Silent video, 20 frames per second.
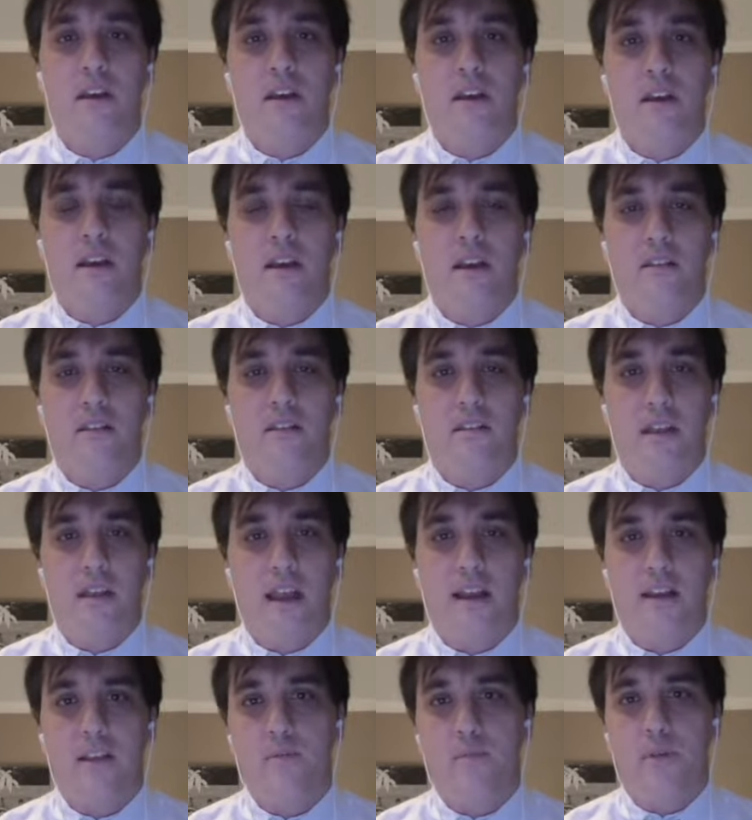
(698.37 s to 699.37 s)
It's the
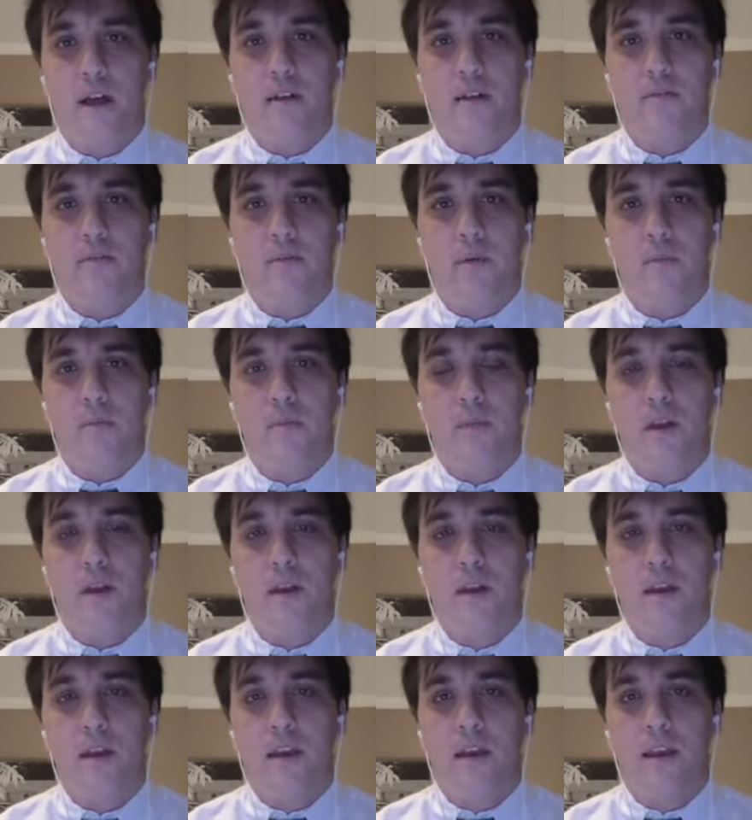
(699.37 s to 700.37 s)
X platform.
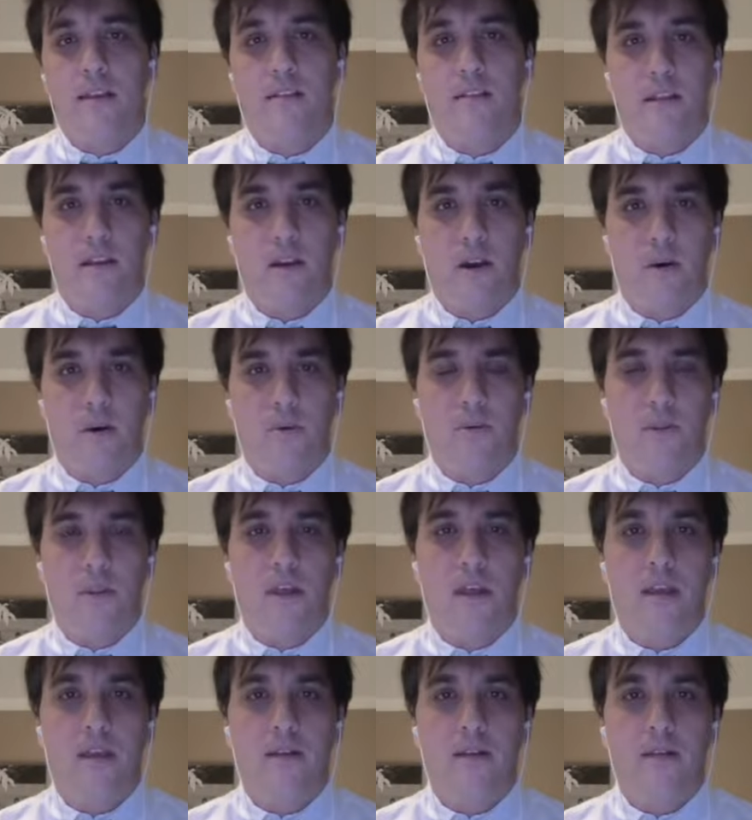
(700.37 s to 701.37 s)
It's the
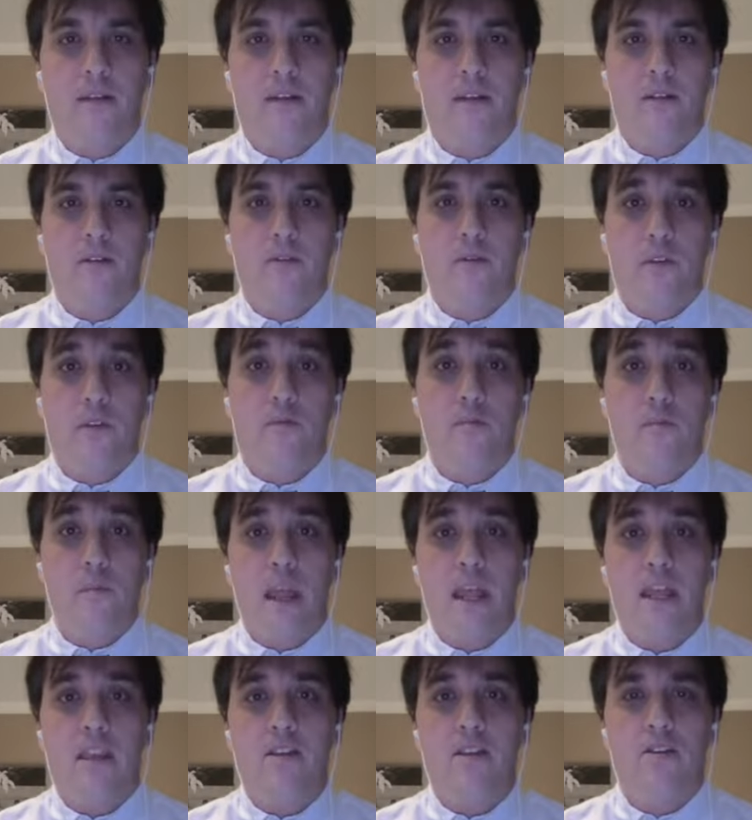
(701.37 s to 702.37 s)
only sort of
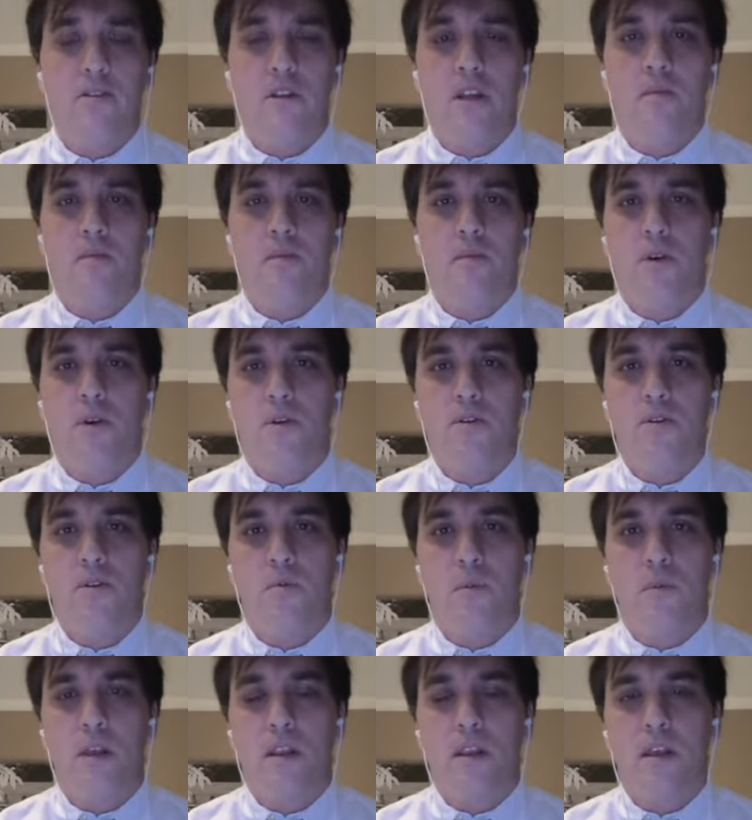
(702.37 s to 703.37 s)
mainstream social
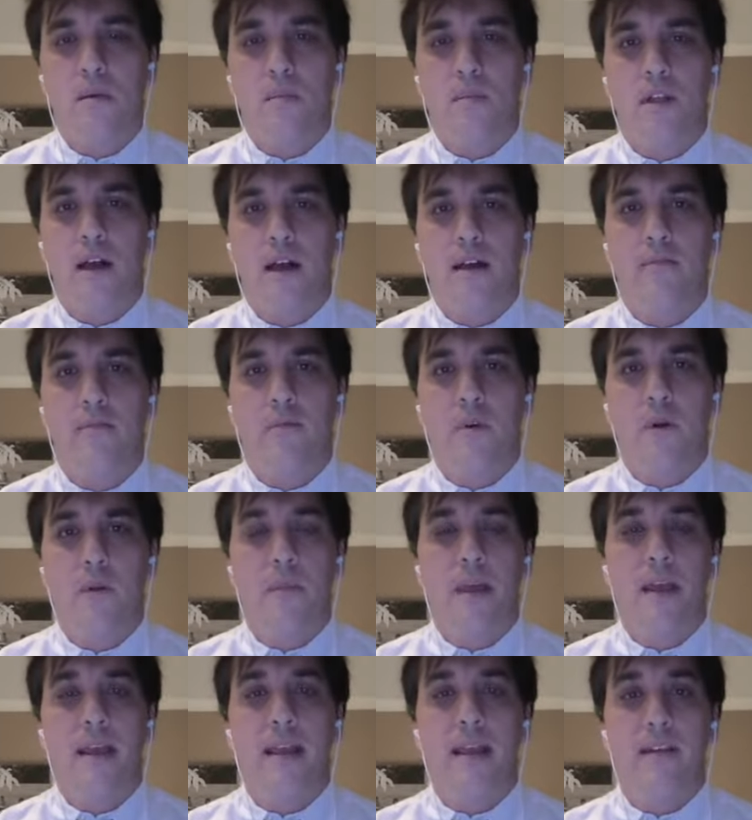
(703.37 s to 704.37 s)
media platform
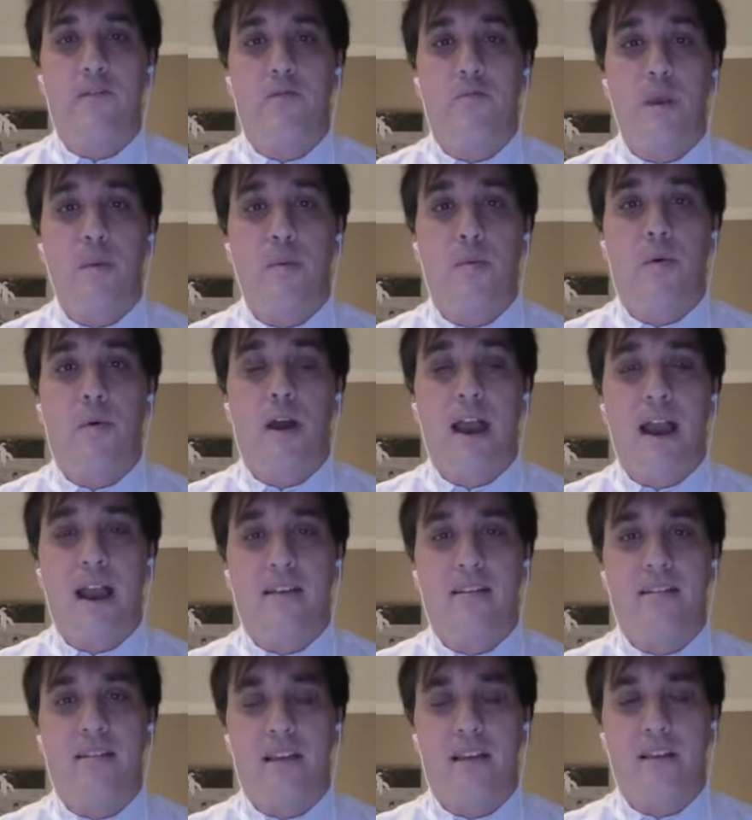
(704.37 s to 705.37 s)
that gives people
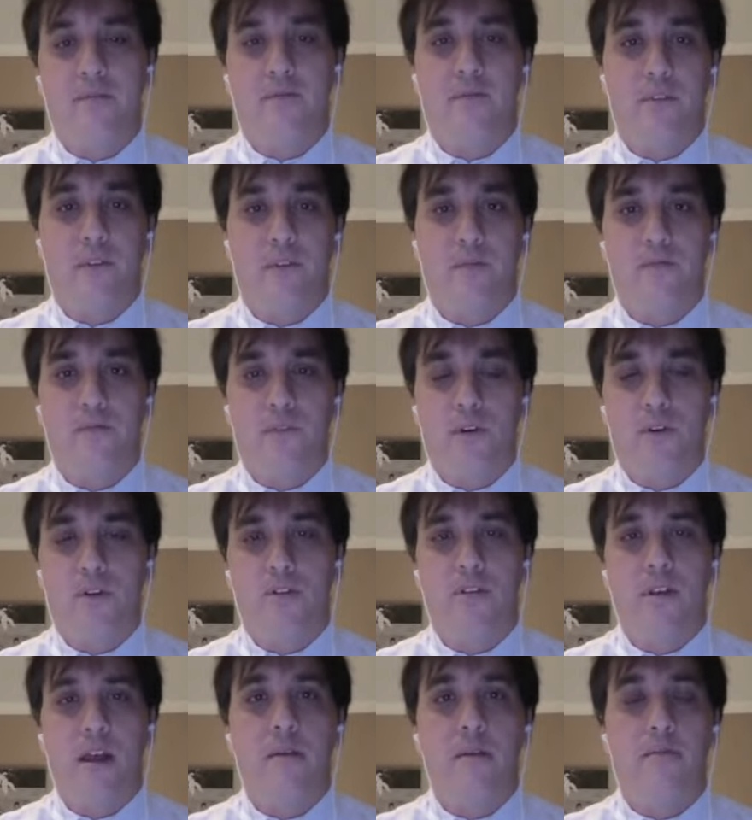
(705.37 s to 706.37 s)
access for the
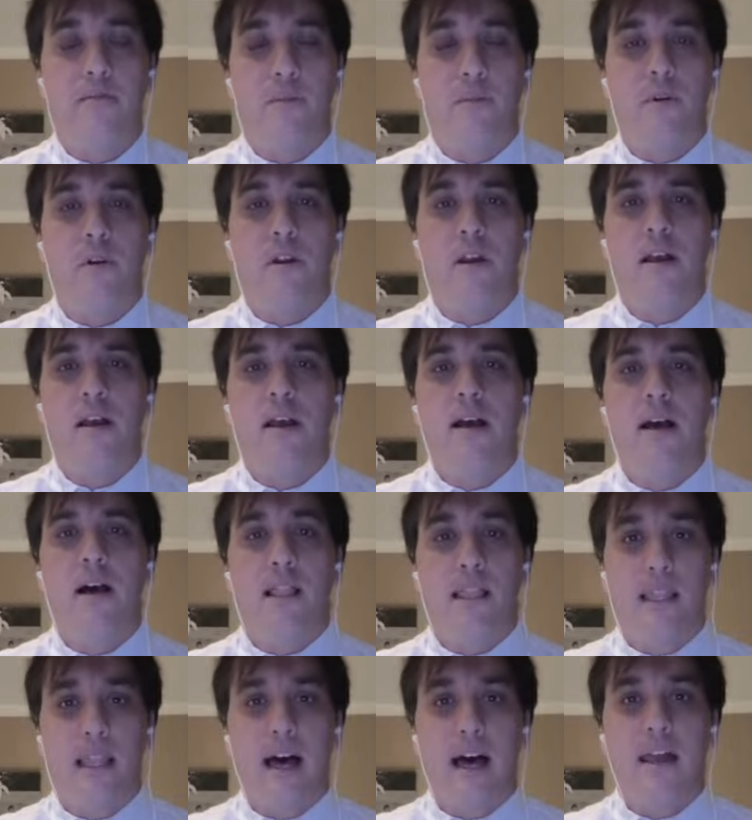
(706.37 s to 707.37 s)
first time for a
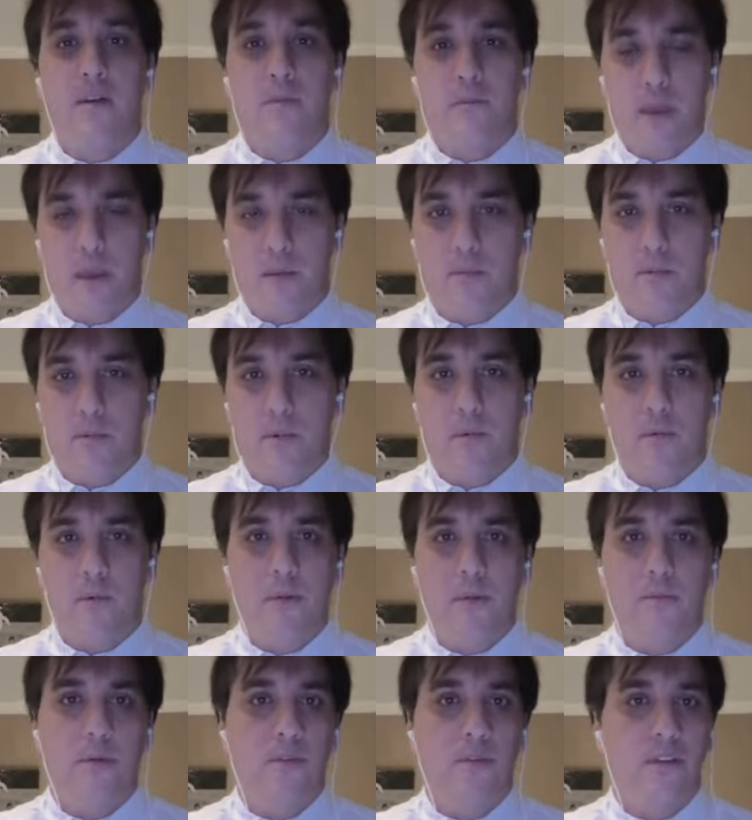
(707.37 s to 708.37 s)
lot of people.
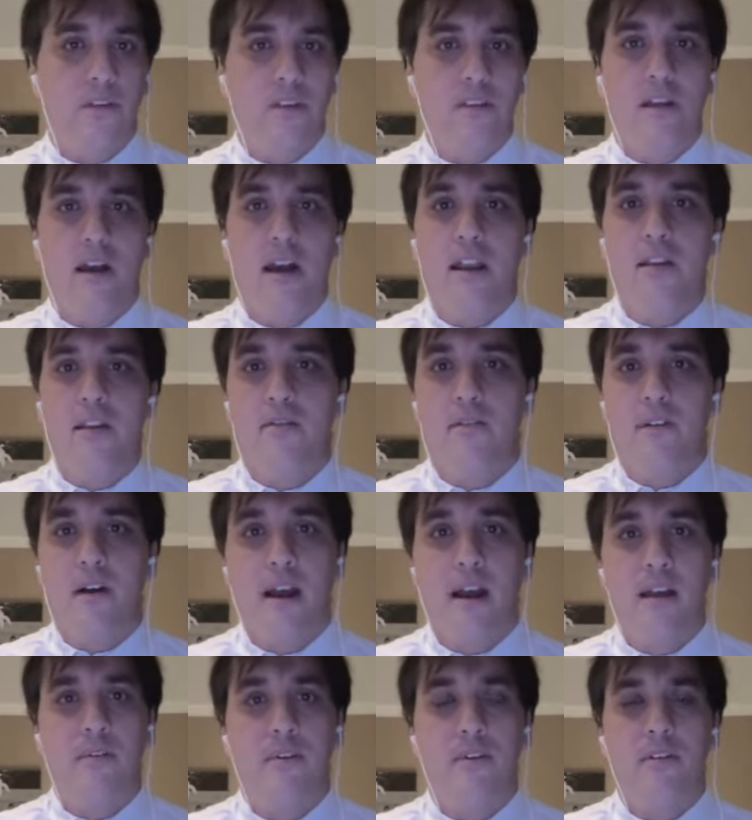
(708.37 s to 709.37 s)
People these nine to
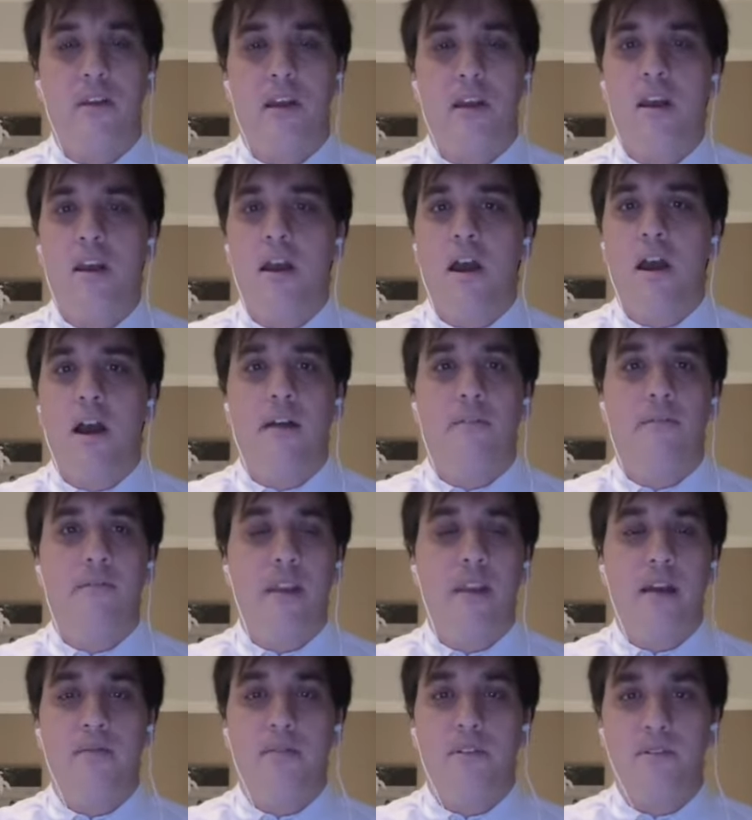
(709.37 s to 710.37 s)
fivers have
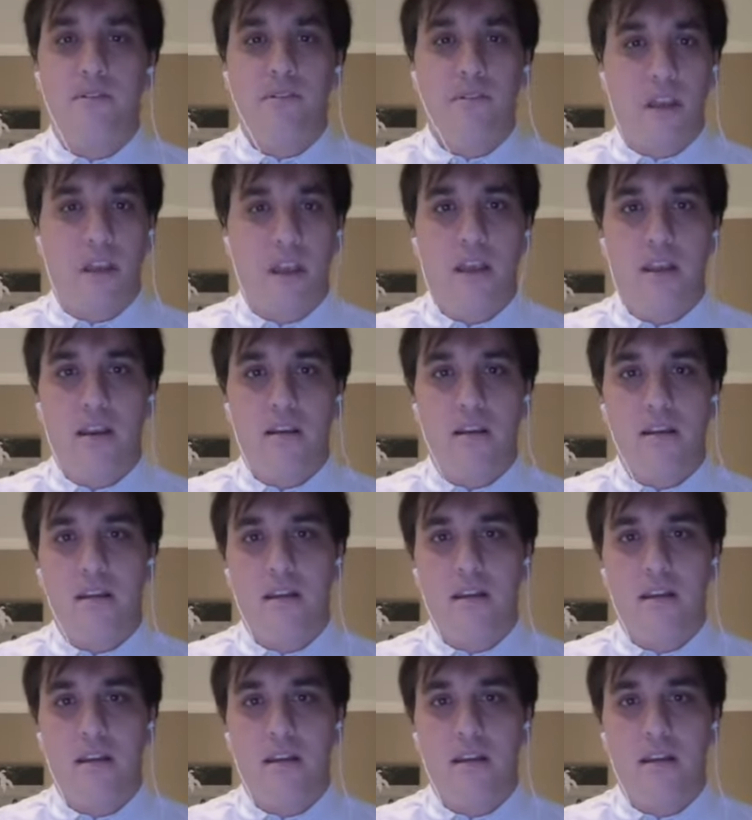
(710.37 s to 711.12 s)
never seen